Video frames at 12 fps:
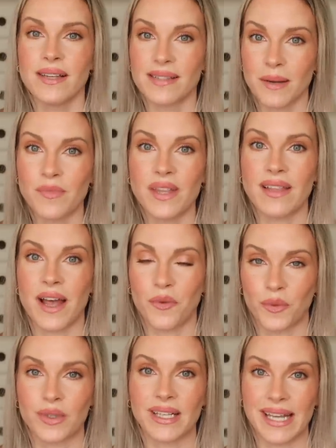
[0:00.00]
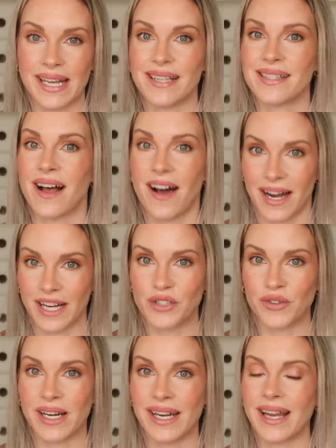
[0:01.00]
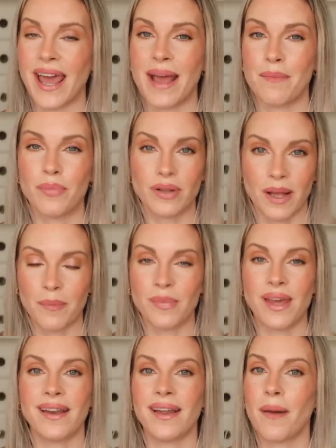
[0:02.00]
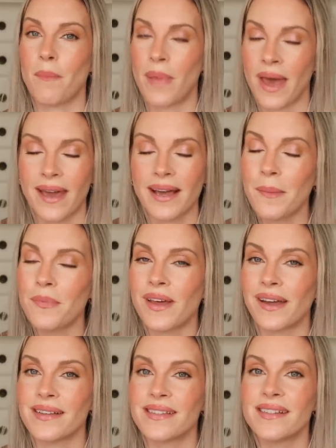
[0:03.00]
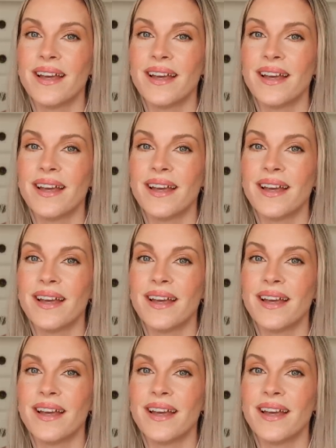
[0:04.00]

something that really is hydrating and plumping, pick up this.